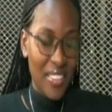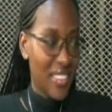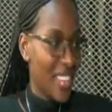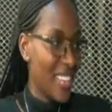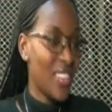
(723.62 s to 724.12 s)

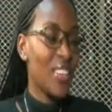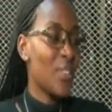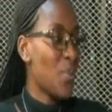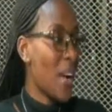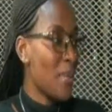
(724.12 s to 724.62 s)
It
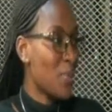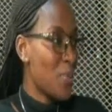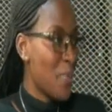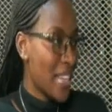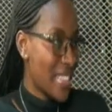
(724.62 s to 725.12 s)
will come to
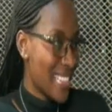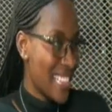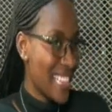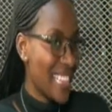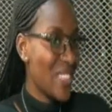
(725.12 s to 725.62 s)
pass.
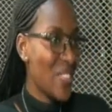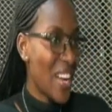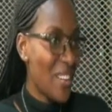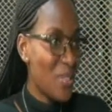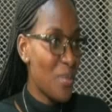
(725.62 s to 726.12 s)
Yeah, it will for come
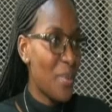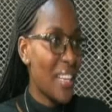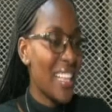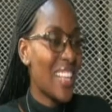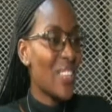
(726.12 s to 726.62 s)
real. To pass.
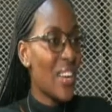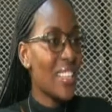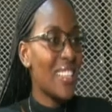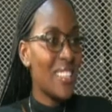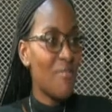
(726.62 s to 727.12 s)
As for long real. As
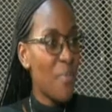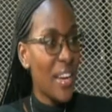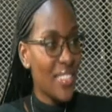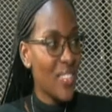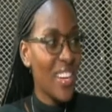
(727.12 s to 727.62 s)
there's
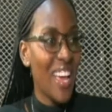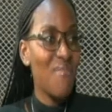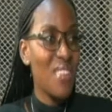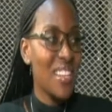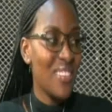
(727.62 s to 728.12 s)
passion, I
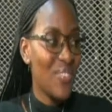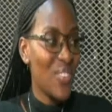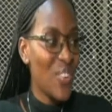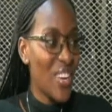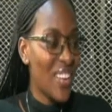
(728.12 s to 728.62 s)
believe, you
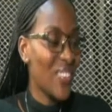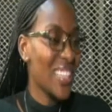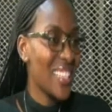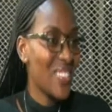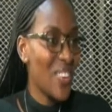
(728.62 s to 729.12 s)
know, everything
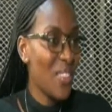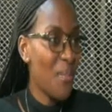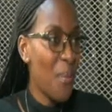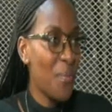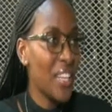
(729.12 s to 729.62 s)
is going to be
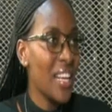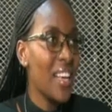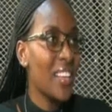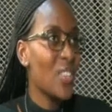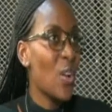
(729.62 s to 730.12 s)
moving.
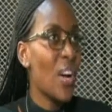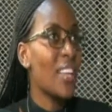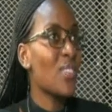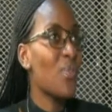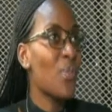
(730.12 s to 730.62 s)
So long
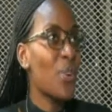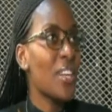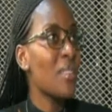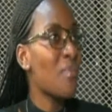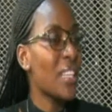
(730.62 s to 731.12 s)
as you've
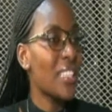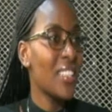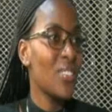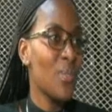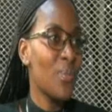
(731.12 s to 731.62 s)
already
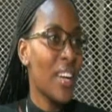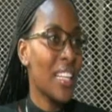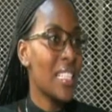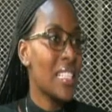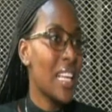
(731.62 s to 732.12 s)
mentioned you've at
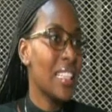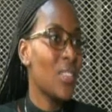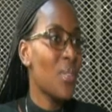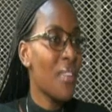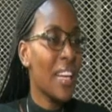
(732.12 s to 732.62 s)
least started
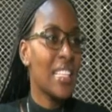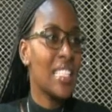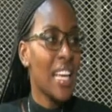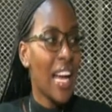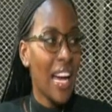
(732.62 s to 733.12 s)
with an
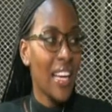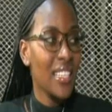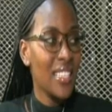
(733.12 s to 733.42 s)
AJ Cash,